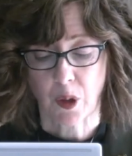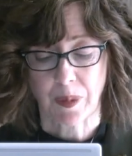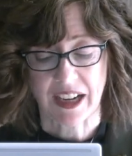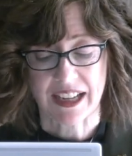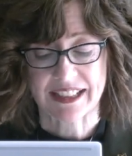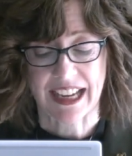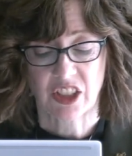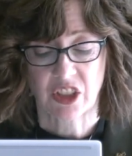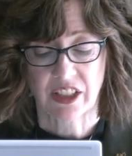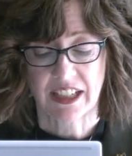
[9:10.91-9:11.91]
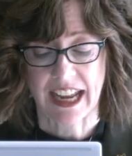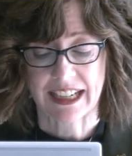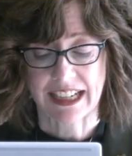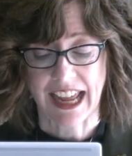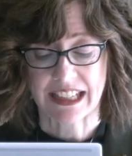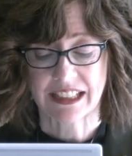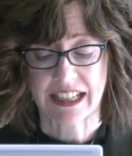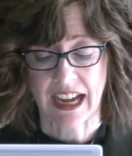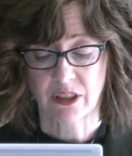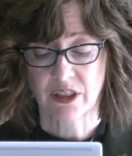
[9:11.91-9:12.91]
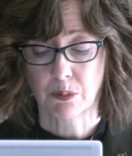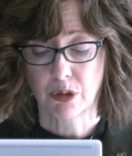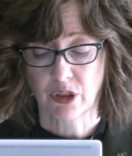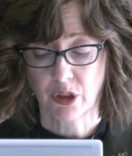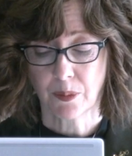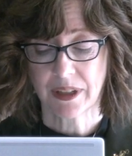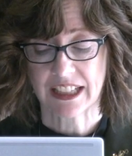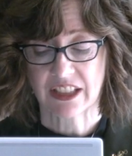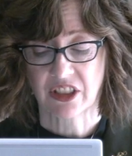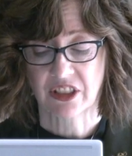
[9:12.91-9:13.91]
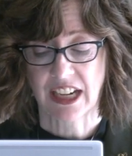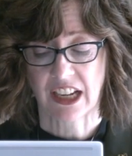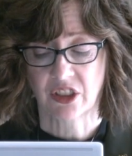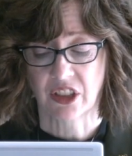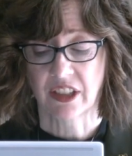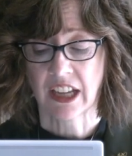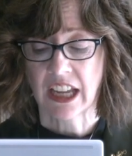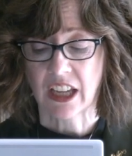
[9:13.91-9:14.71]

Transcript: urbanisation and land and housing procurement legislation